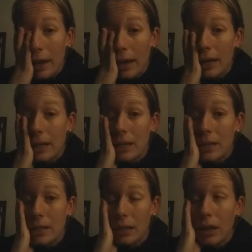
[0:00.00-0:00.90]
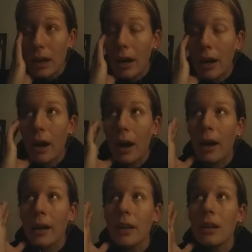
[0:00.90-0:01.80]
And
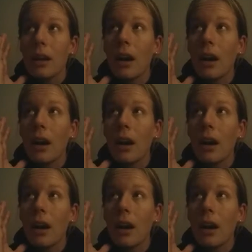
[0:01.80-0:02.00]
I